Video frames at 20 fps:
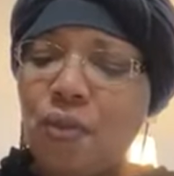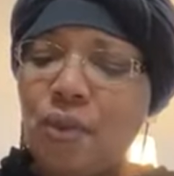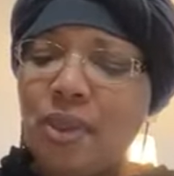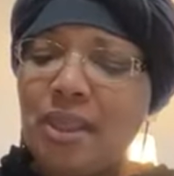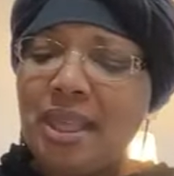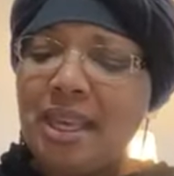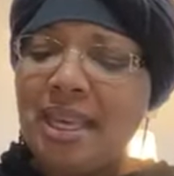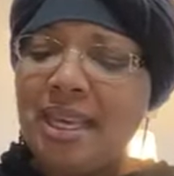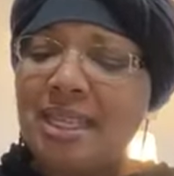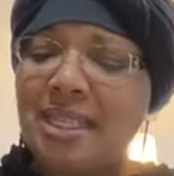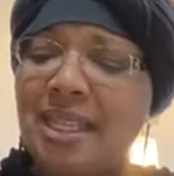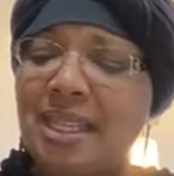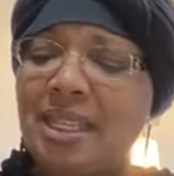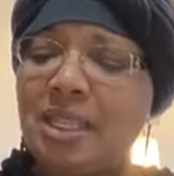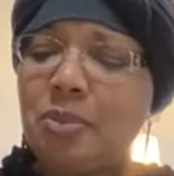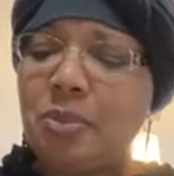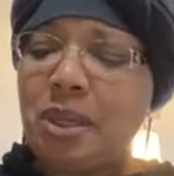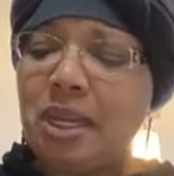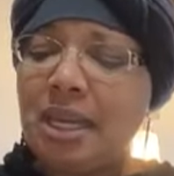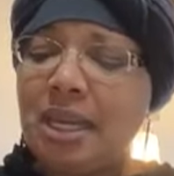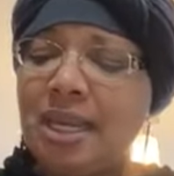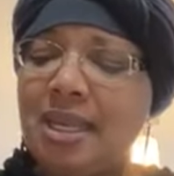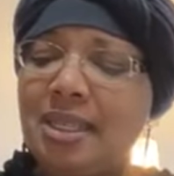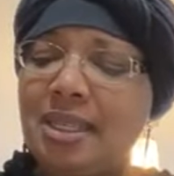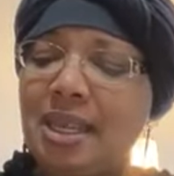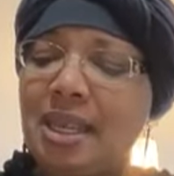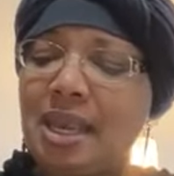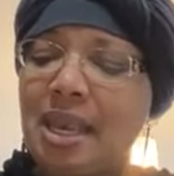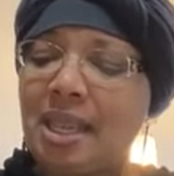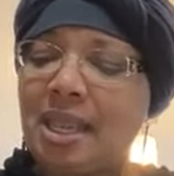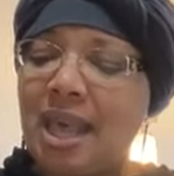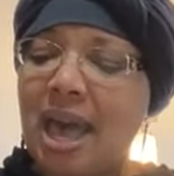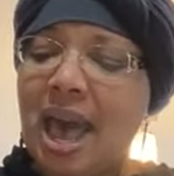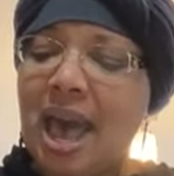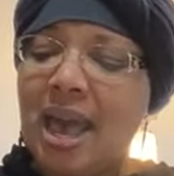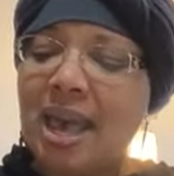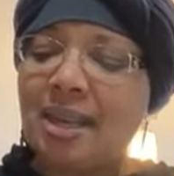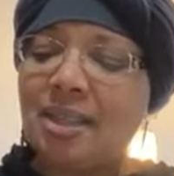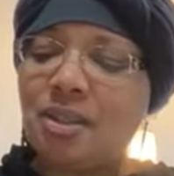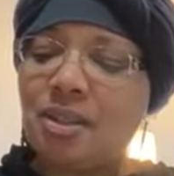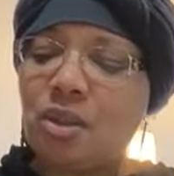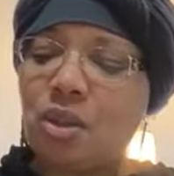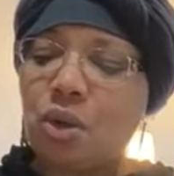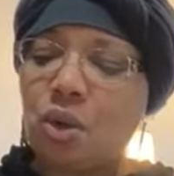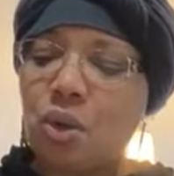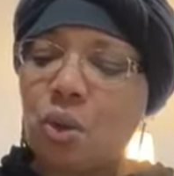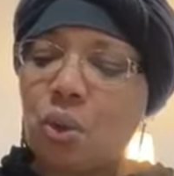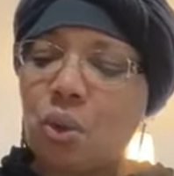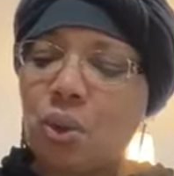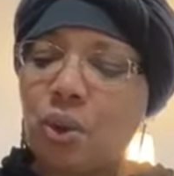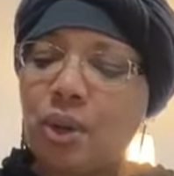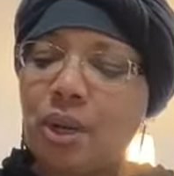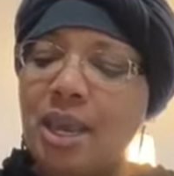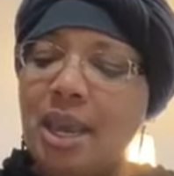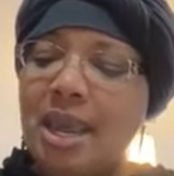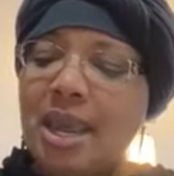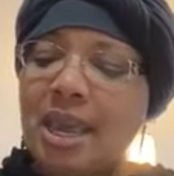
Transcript: For this is pleasing in the eyes of the Lord.